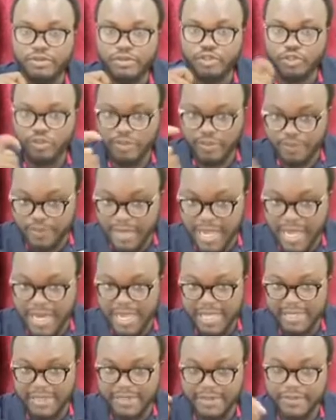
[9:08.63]
to the
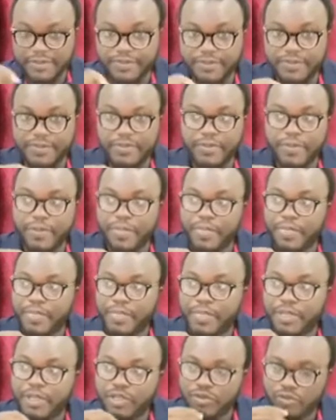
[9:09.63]
palace.
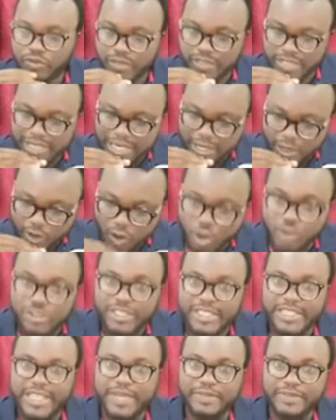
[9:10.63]
It was a
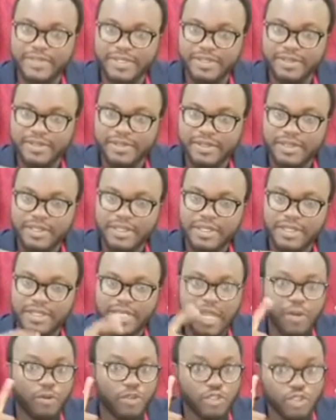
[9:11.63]
concept
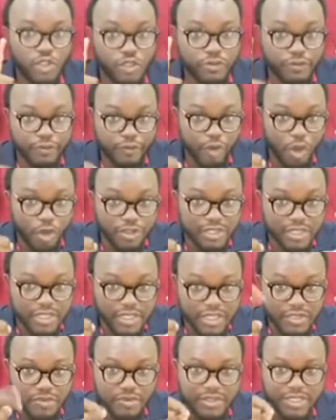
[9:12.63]
that was not
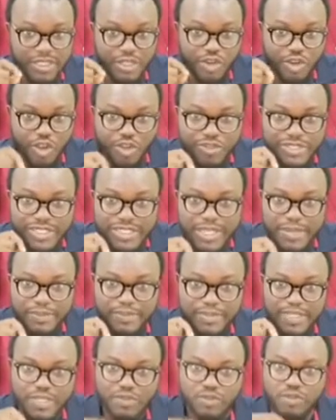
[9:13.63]
forced. It was a
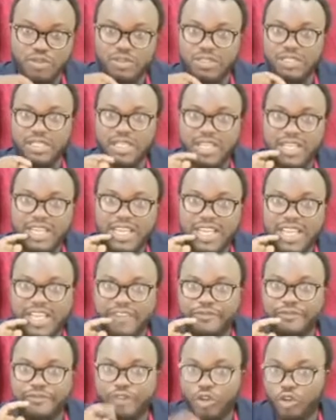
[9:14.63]
concept. It was a
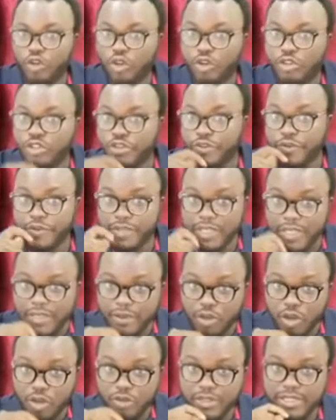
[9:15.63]
voluntarily
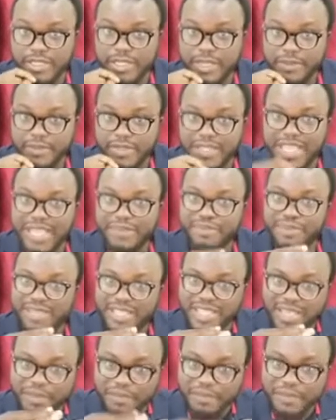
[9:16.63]
concept that
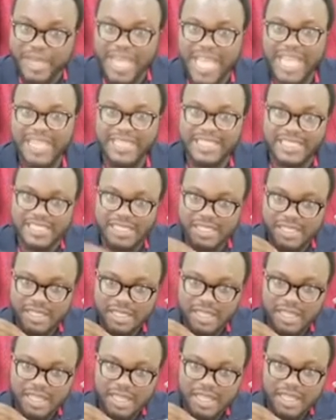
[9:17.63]
became part
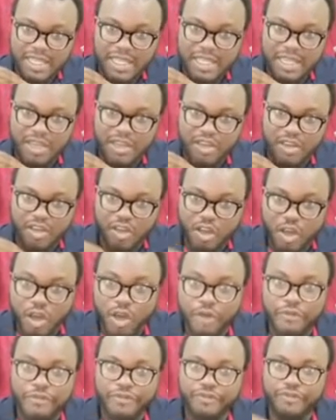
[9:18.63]

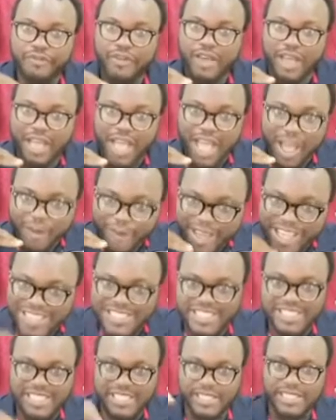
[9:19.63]
of our
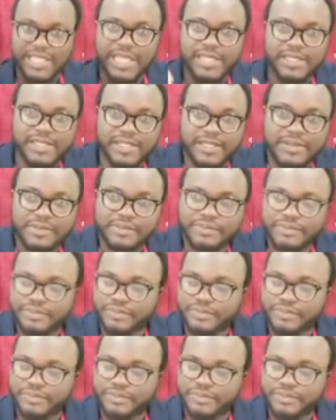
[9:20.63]
existence.